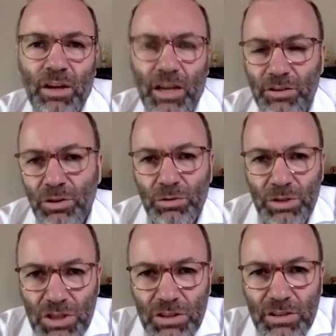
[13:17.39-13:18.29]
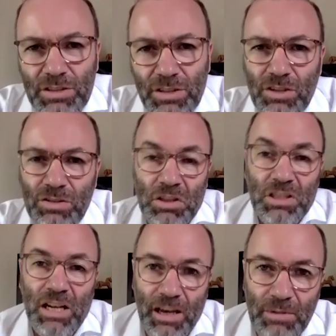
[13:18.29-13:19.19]
and you know, digitalization
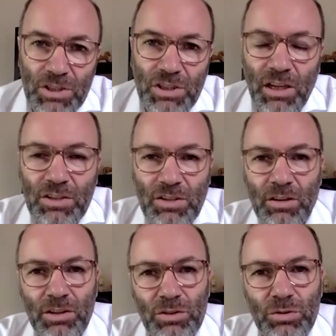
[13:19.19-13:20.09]
and climate change are the